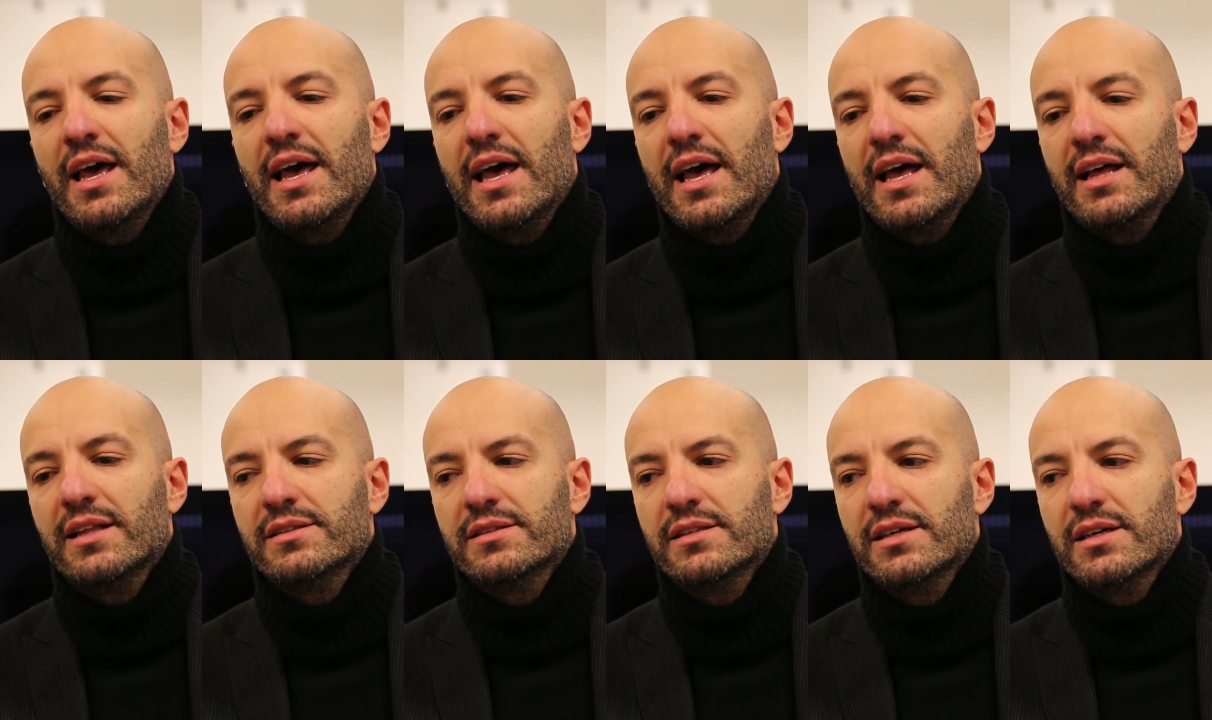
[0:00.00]

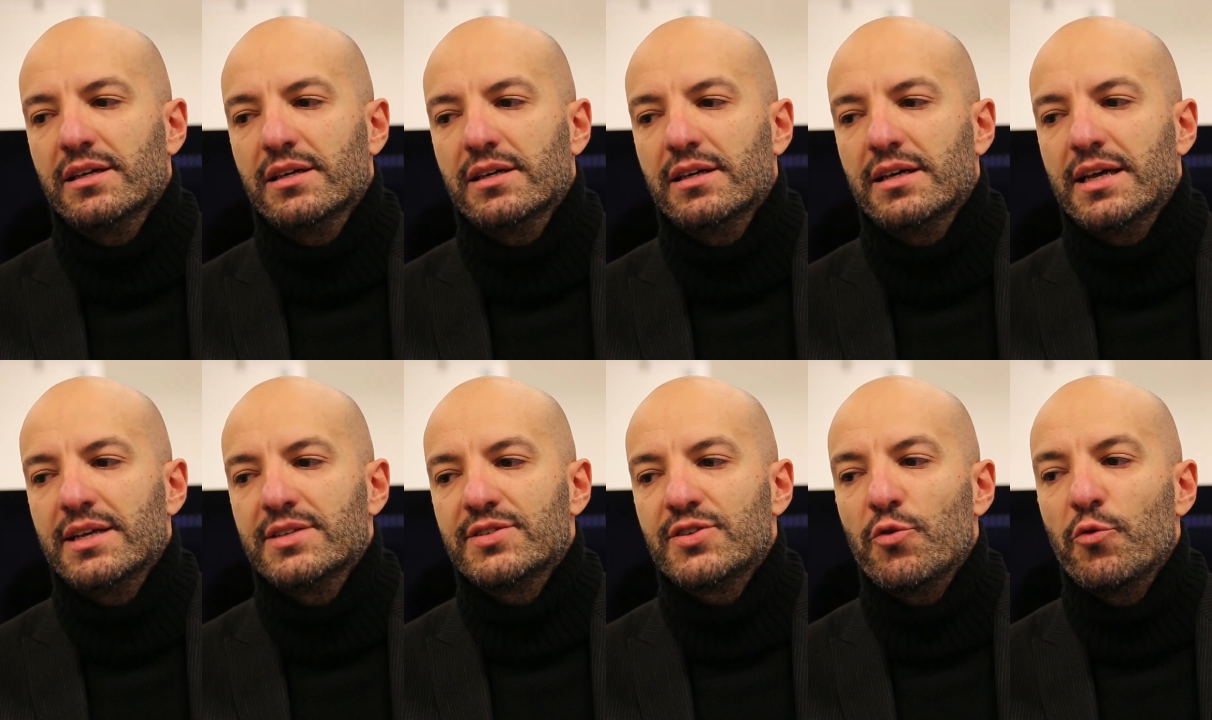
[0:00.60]

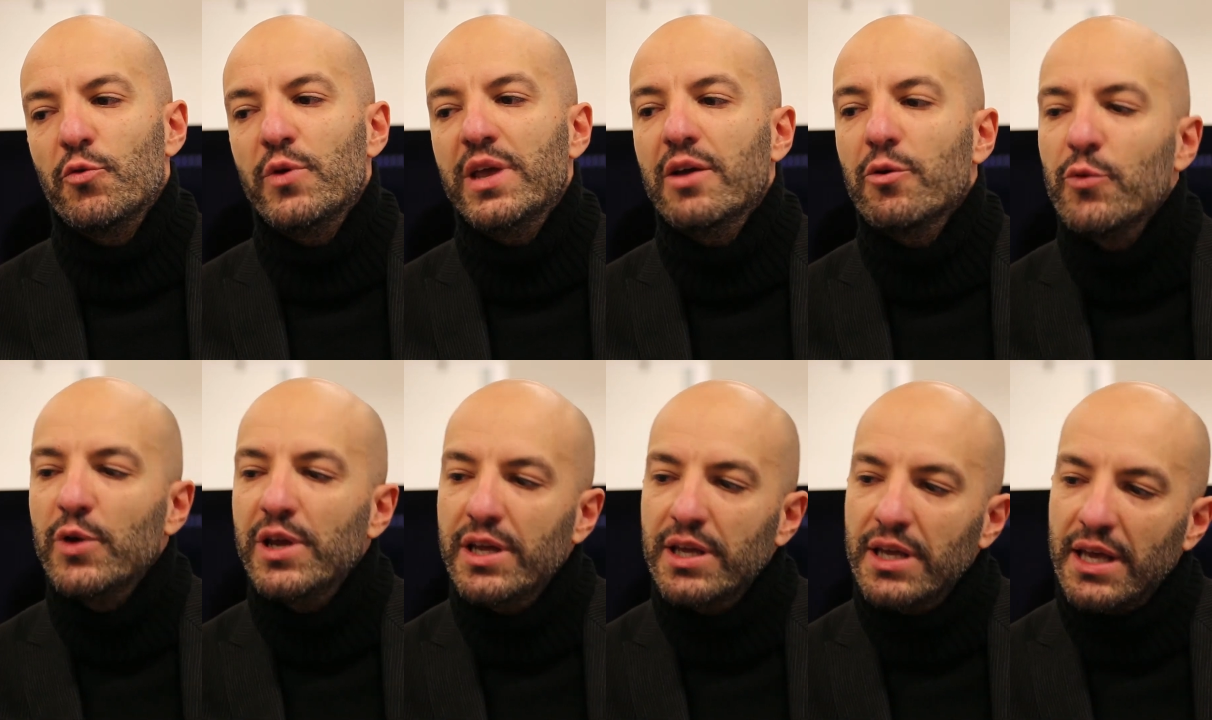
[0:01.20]
and so
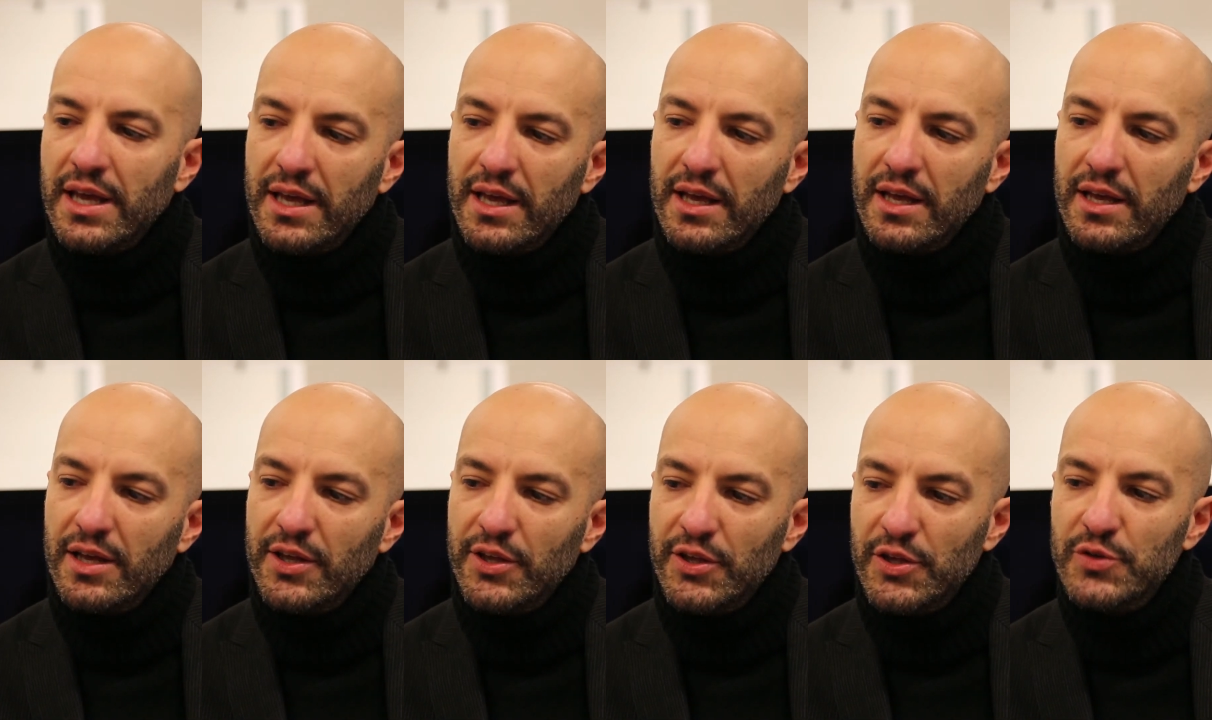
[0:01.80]
we
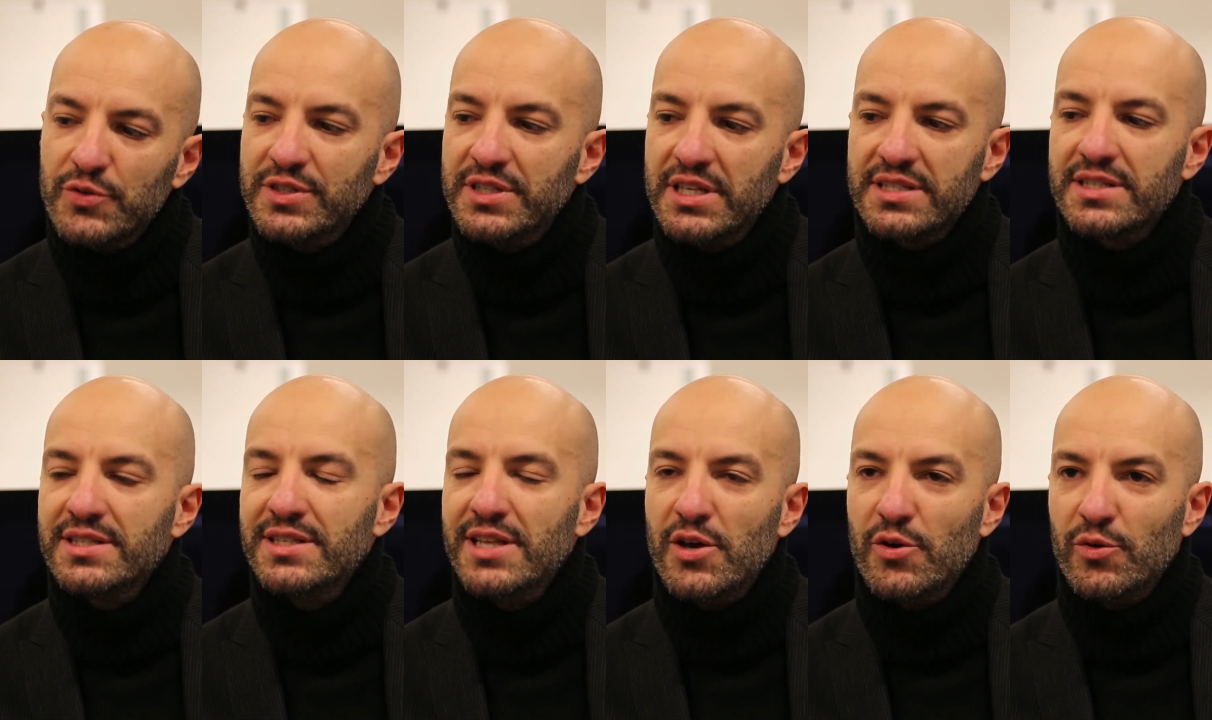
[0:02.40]
use
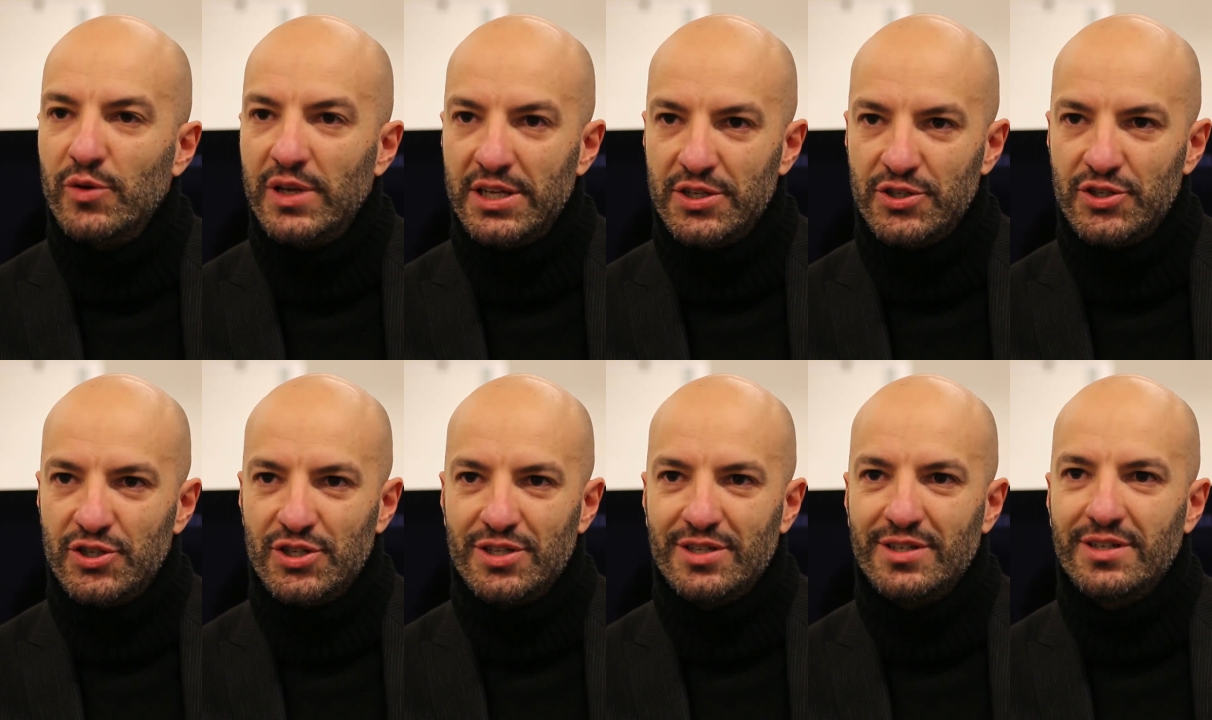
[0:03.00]
this
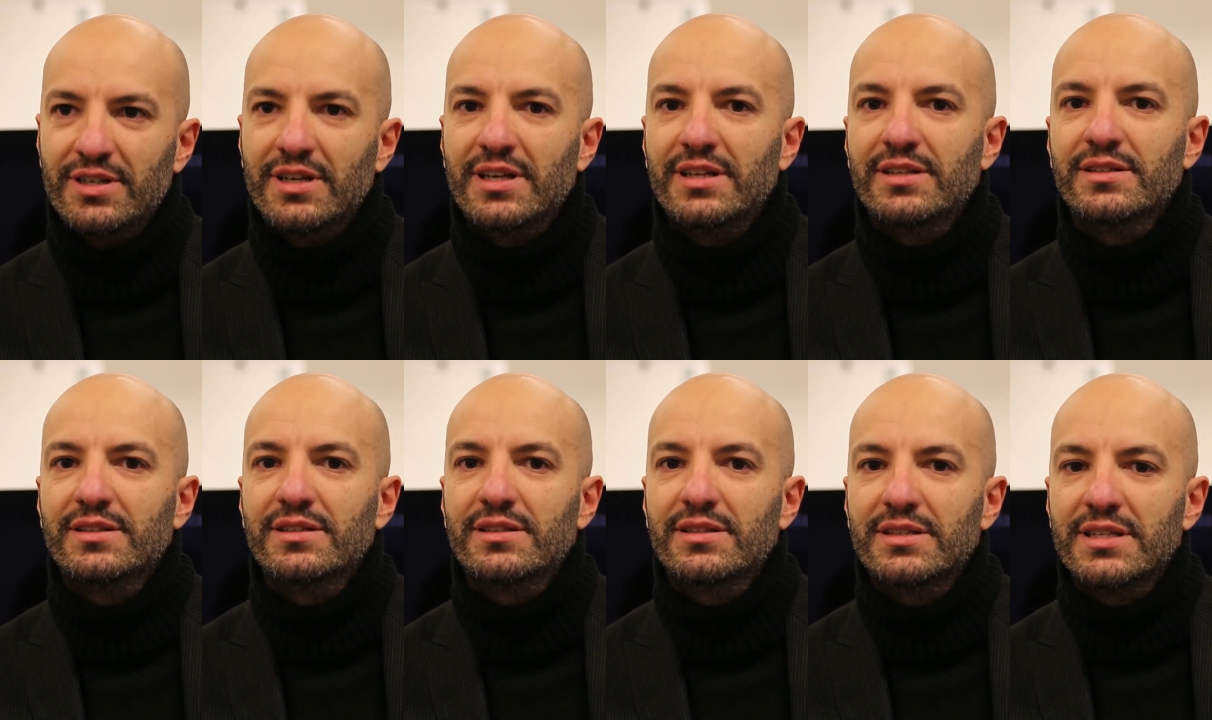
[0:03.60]
knowledge
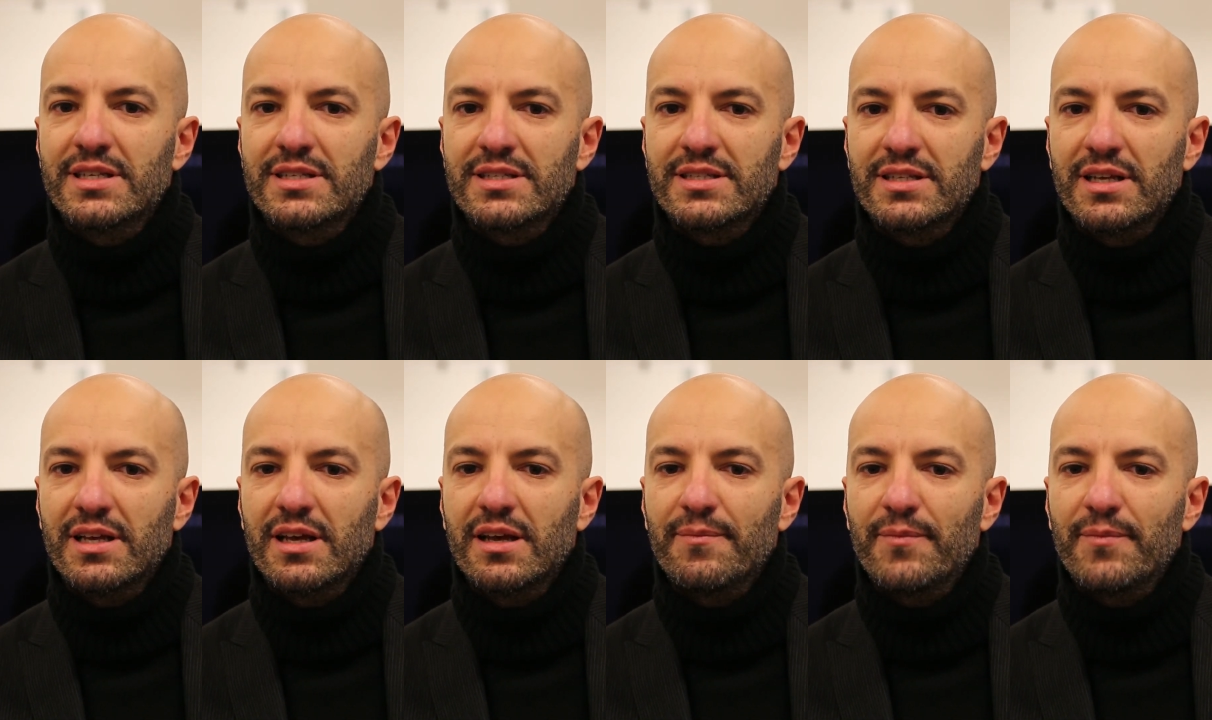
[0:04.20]
and this